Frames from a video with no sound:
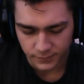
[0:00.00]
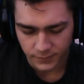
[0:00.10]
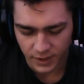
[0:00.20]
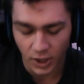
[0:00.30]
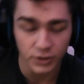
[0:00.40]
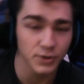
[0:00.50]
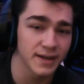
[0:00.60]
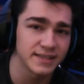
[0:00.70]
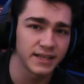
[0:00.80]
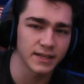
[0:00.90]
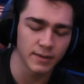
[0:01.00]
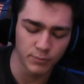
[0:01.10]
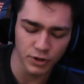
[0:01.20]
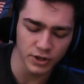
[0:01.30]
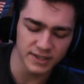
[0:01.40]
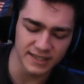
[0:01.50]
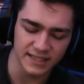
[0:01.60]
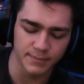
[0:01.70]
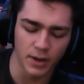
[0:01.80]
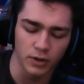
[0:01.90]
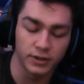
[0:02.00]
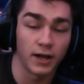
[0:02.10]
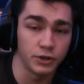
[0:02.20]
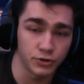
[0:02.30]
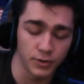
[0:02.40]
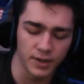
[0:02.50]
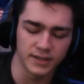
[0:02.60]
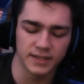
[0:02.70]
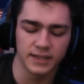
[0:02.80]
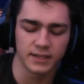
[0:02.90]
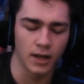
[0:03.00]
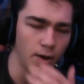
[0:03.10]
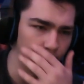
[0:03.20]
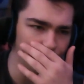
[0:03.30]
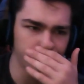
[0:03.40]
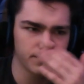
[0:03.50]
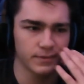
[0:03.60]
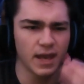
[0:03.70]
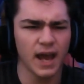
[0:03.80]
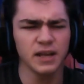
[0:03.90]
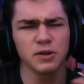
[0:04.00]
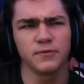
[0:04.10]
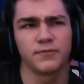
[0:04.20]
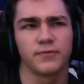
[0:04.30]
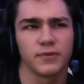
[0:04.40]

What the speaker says: He also has, like, a pretty good sense of smell, Tanjiro does. He's, kind of...